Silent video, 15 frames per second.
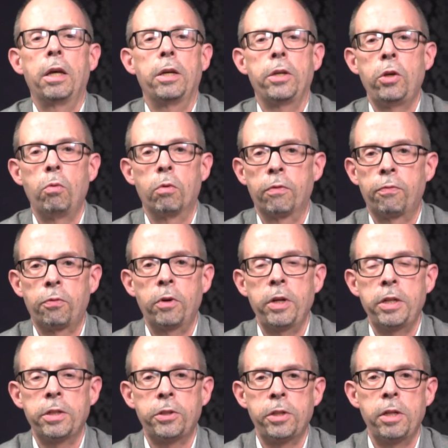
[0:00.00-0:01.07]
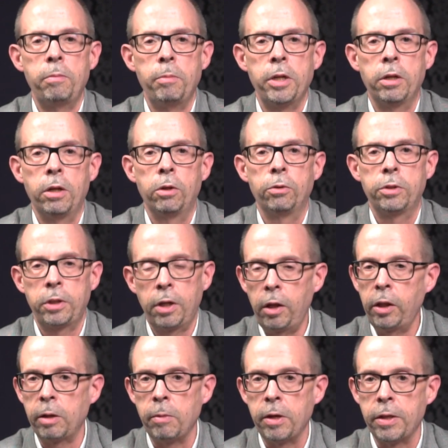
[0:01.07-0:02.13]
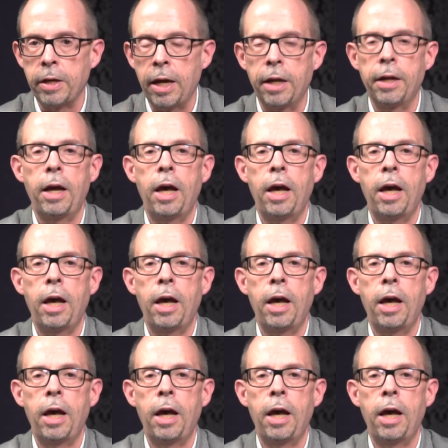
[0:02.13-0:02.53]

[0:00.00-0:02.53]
you are free to send me a note telling me that.